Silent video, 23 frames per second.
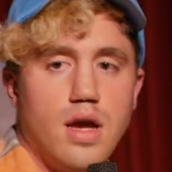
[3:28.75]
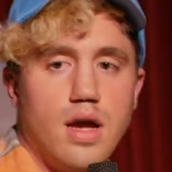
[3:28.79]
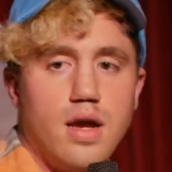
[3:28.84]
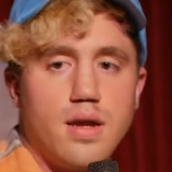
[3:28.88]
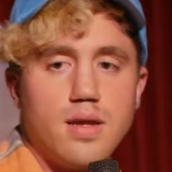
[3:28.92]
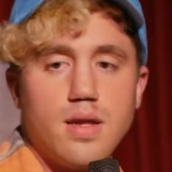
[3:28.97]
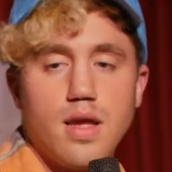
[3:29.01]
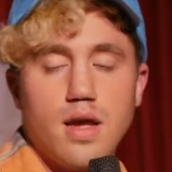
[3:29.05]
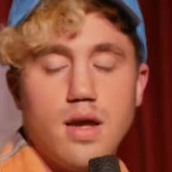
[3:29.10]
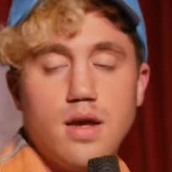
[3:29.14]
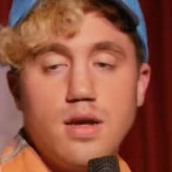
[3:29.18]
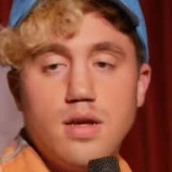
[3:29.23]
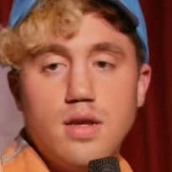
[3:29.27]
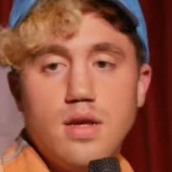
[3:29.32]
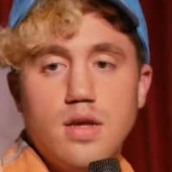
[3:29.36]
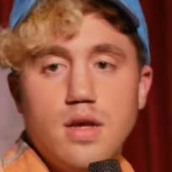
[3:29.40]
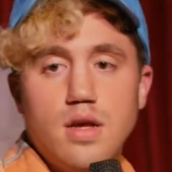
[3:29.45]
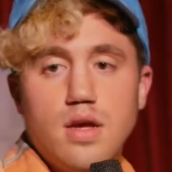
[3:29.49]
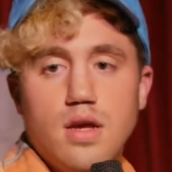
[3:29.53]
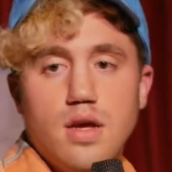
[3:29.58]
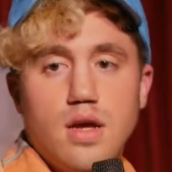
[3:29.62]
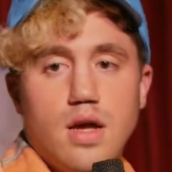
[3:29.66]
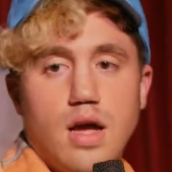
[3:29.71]
I
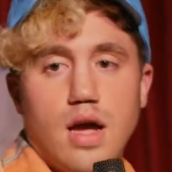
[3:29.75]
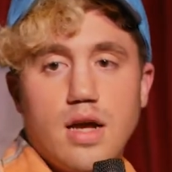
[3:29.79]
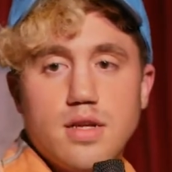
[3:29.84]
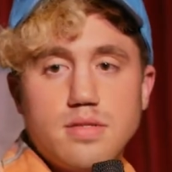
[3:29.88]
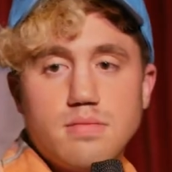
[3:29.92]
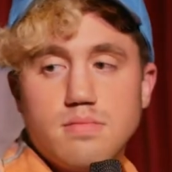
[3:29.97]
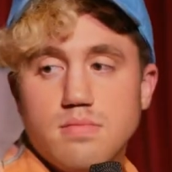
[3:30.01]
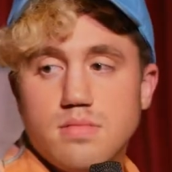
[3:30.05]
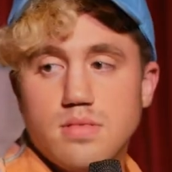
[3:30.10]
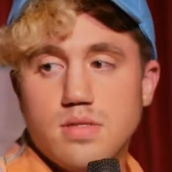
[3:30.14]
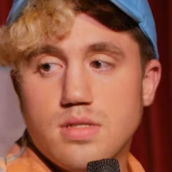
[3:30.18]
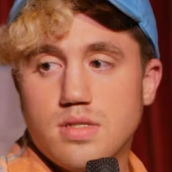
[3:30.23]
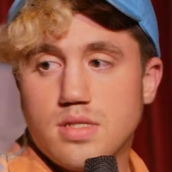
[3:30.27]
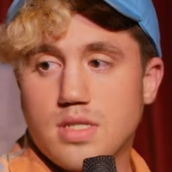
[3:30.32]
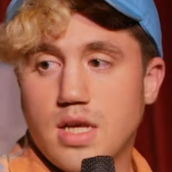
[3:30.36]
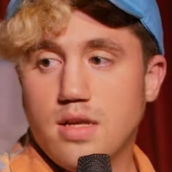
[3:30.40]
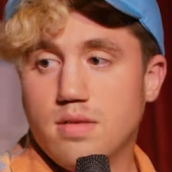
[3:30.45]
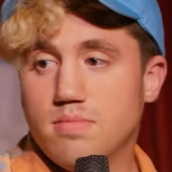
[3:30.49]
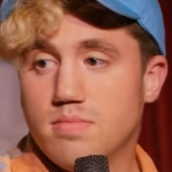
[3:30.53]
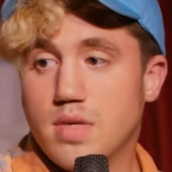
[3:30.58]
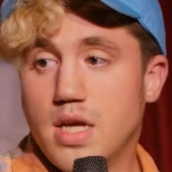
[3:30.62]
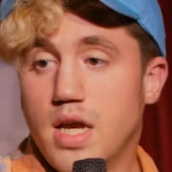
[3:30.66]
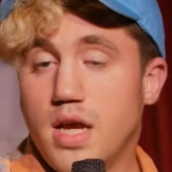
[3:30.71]

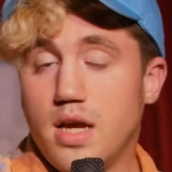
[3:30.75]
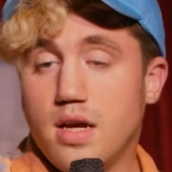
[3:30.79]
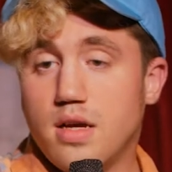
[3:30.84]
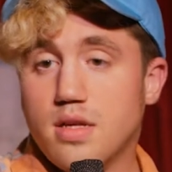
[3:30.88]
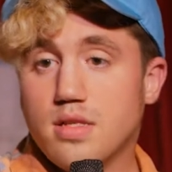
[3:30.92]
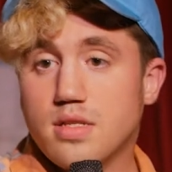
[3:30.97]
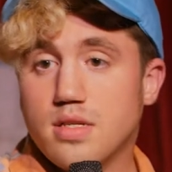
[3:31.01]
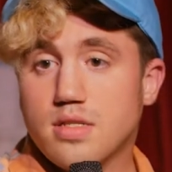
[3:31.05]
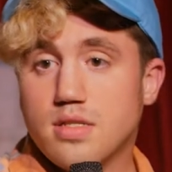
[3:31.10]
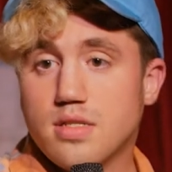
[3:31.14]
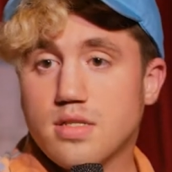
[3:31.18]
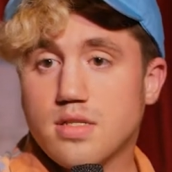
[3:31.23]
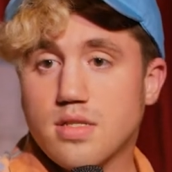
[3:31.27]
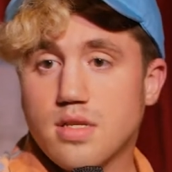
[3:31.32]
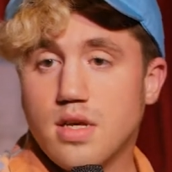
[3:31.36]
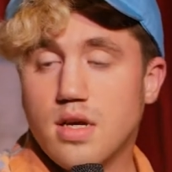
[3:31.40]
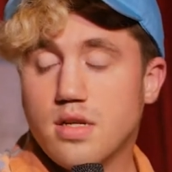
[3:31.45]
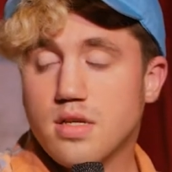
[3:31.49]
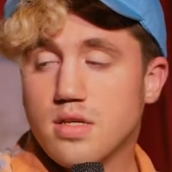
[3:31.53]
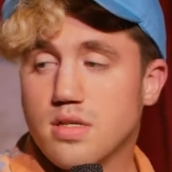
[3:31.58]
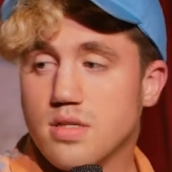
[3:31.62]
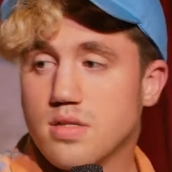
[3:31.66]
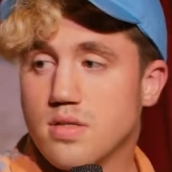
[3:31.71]
tell him, yeah, that's
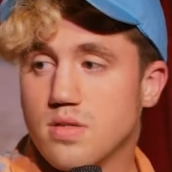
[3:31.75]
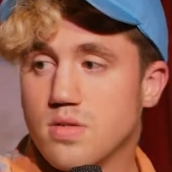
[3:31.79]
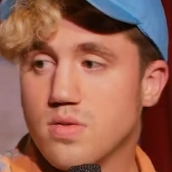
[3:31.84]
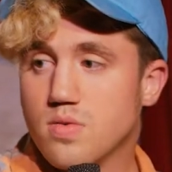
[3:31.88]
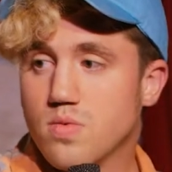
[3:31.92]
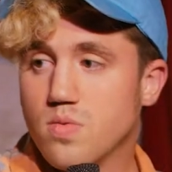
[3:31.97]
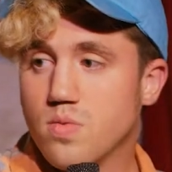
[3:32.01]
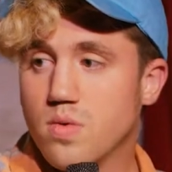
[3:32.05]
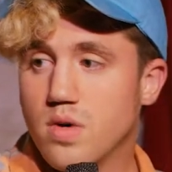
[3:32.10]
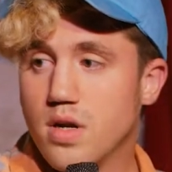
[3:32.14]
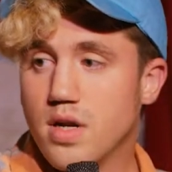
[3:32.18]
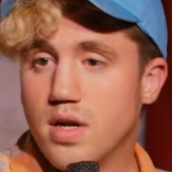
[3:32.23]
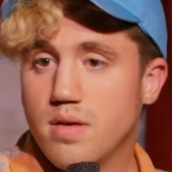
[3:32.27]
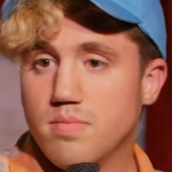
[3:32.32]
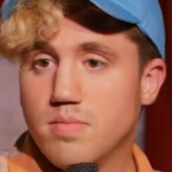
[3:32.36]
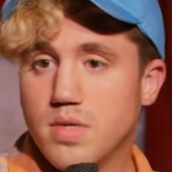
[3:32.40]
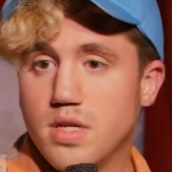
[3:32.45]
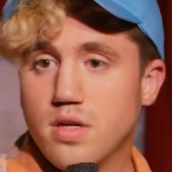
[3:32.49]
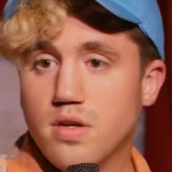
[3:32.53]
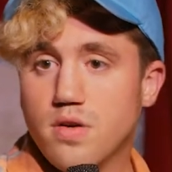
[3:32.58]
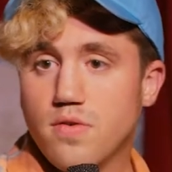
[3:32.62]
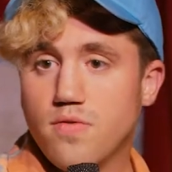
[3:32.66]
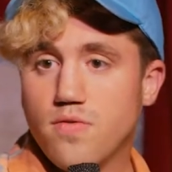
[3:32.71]
kind of what
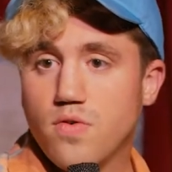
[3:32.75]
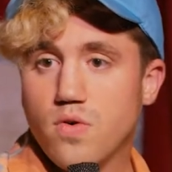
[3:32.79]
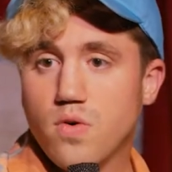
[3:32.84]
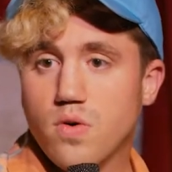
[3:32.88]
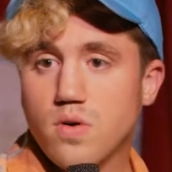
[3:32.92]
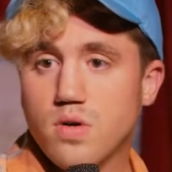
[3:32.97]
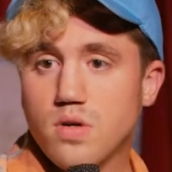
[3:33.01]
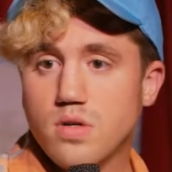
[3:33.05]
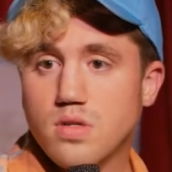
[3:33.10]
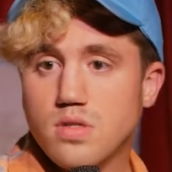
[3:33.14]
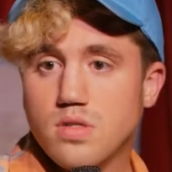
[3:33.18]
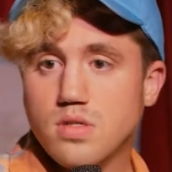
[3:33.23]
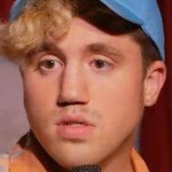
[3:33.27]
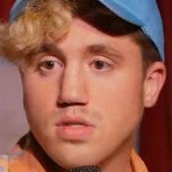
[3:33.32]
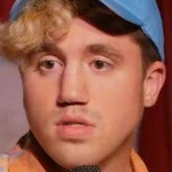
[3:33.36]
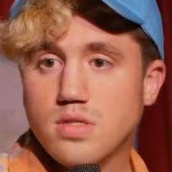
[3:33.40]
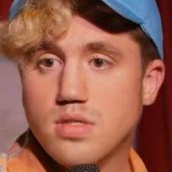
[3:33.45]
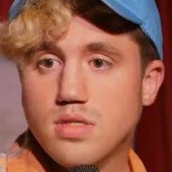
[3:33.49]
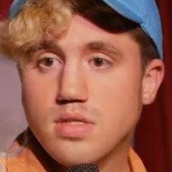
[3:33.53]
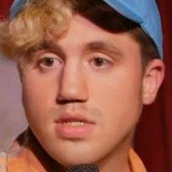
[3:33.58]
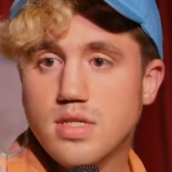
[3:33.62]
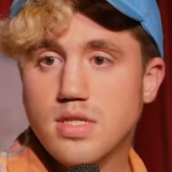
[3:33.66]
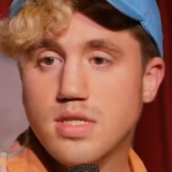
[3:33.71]
I'm here for.
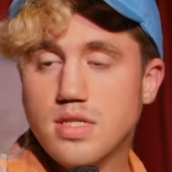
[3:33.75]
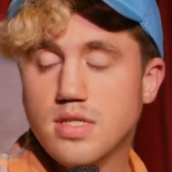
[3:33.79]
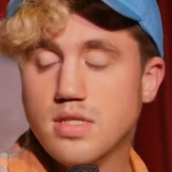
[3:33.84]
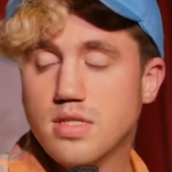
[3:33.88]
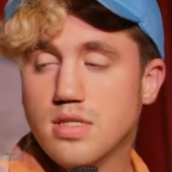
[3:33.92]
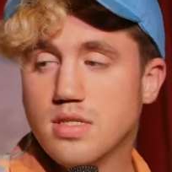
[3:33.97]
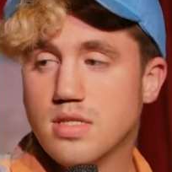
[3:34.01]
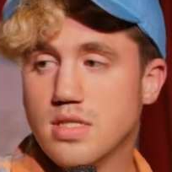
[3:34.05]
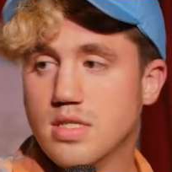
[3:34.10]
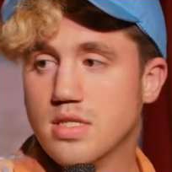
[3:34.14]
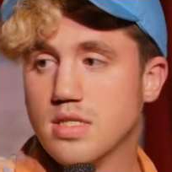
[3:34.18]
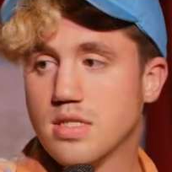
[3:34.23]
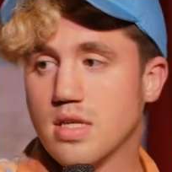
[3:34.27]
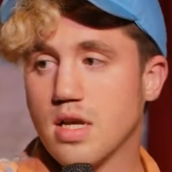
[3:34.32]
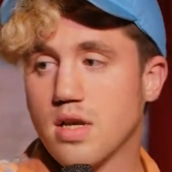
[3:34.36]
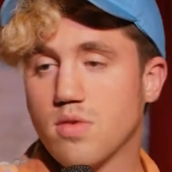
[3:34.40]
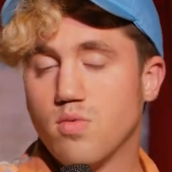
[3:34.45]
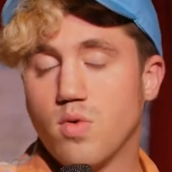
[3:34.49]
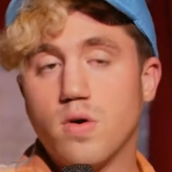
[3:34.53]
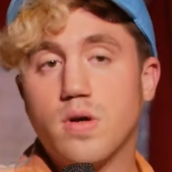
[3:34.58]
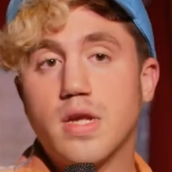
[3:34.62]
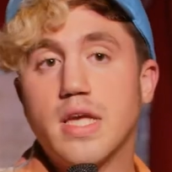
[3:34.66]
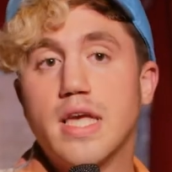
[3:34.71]
And he's
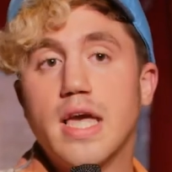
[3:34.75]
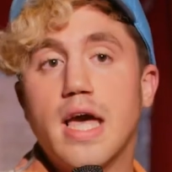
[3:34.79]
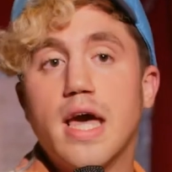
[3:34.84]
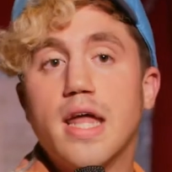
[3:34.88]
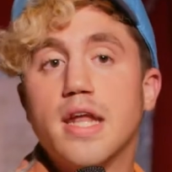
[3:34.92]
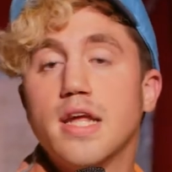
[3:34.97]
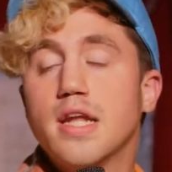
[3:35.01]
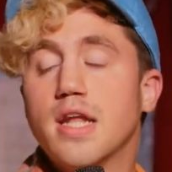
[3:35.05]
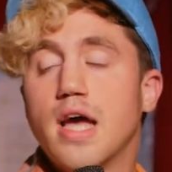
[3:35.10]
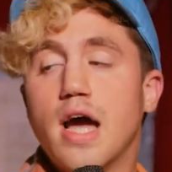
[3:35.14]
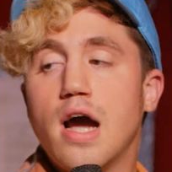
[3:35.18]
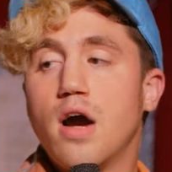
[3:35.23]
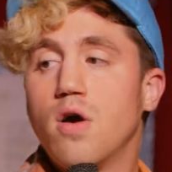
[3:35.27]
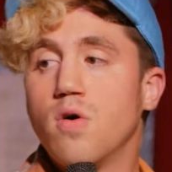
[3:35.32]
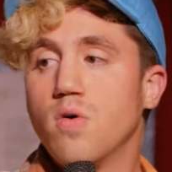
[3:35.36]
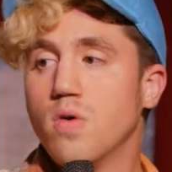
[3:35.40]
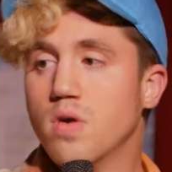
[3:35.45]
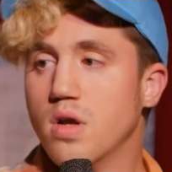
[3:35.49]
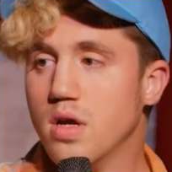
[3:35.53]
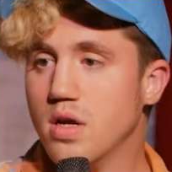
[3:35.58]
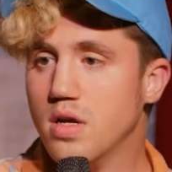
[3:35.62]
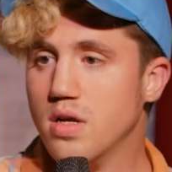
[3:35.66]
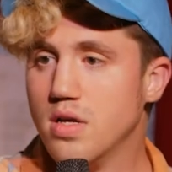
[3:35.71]
like, well, get it
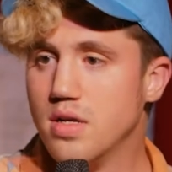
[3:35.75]
out.